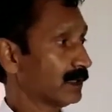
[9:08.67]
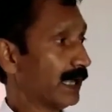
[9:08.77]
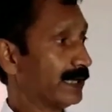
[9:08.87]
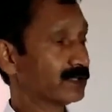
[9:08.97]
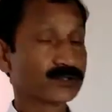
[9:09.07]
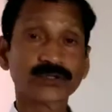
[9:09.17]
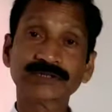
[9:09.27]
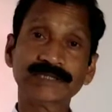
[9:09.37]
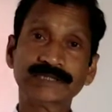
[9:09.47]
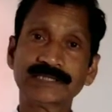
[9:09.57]
And
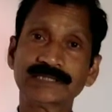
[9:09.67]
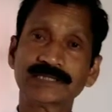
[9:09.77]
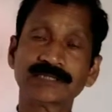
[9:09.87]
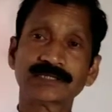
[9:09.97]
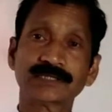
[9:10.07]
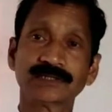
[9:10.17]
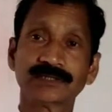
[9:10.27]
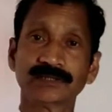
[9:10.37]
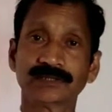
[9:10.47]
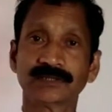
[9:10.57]
social justice,
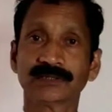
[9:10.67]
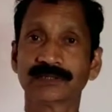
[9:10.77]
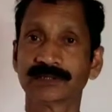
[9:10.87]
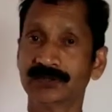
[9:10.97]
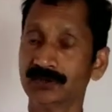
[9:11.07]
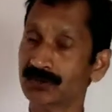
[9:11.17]
you